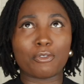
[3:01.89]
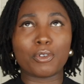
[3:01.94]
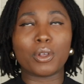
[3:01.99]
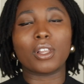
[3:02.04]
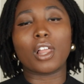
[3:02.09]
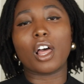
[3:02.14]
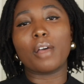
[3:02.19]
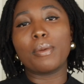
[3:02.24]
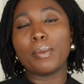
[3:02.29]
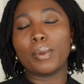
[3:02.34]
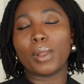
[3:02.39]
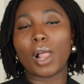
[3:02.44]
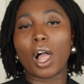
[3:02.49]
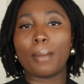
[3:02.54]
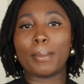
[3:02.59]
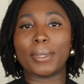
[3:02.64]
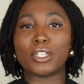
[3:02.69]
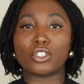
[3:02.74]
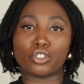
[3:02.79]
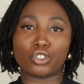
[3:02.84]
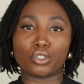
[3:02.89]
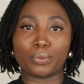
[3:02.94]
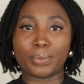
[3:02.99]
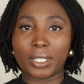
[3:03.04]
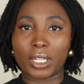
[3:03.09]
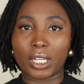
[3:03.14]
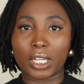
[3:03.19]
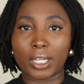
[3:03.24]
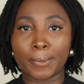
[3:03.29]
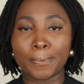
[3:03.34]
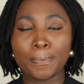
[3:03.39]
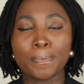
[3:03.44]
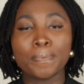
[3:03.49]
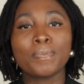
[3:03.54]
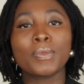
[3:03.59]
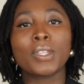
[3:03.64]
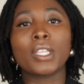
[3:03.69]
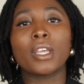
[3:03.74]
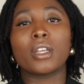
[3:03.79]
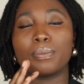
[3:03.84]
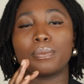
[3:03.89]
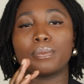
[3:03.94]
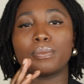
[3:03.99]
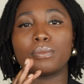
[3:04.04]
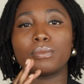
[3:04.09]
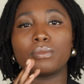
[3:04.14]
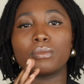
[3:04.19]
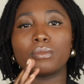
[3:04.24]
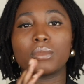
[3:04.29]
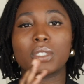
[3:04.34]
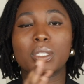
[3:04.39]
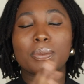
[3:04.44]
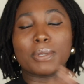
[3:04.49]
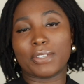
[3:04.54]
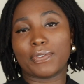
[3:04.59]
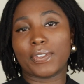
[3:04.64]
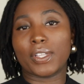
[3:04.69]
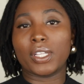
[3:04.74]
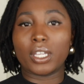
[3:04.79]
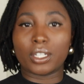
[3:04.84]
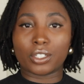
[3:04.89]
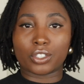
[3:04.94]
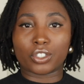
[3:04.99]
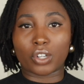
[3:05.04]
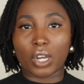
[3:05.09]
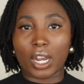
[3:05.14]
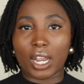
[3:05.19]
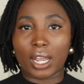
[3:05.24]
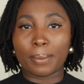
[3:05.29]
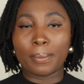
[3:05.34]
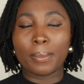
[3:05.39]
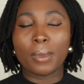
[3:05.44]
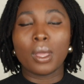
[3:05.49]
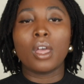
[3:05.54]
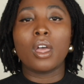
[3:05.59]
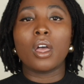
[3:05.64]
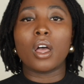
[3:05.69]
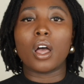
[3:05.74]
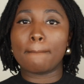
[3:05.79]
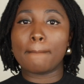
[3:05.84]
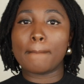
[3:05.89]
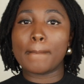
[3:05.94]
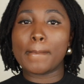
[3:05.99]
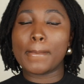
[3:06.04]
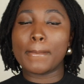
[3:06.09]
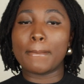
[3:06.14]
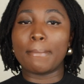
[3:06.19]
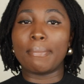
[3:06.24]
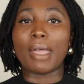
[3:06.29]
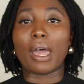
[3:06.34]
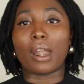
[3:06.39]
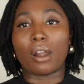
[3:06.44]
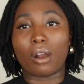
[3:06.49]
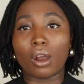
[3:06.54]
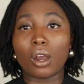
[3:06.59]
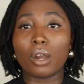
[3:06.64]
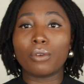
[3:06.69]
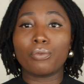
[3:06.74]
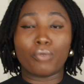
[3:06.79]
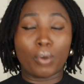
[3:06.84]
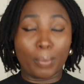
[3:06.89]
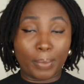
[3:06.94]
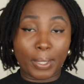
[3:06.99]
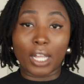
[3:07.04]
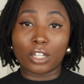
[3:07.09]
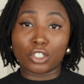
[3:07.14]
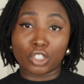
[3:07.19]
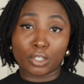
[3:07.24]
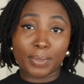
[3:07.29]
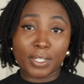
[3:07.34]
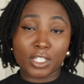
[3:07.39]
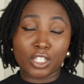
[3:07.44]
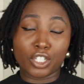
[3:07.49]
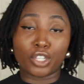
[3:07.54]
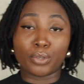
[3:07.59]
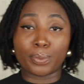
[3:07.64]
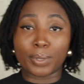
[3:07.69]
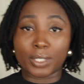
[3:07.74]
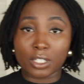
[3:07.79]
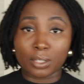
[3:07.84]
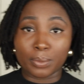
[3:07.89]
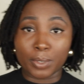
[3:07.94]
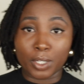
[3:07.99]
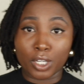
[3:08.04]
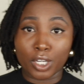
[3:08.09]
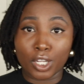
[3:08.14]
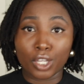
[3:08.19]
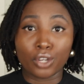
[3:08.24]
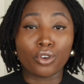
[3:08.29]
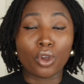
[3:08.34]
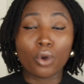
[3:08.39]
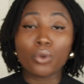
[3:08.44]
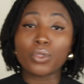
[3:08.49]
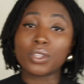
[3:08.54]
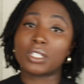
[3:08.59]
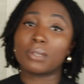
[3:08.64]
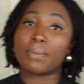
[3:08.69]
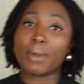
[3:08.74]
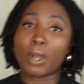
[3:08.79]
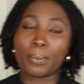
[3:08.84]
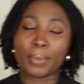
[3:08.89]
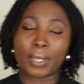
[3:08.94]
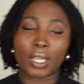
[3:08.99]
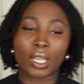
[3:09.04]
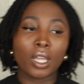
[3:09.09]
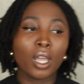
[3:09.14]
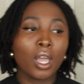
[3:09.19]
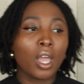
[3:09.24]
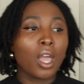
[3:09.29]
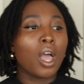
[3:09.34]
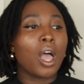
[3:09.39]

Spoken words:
But a lot of people on my social media, specifically Instagram, that are from the LGBTQ plus community know this about me.